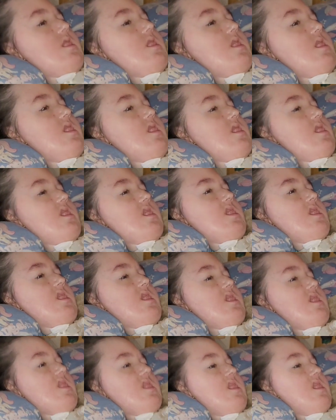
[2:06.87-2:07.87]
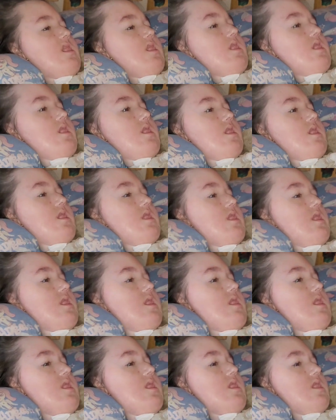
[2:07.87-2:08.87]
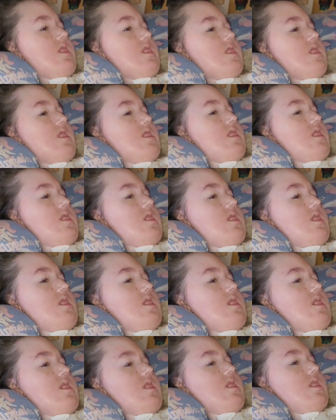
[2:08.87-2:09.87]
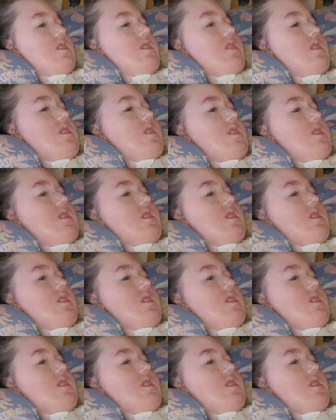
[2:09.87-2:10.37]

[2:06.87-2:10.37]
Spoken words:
So she has to vent somewhere.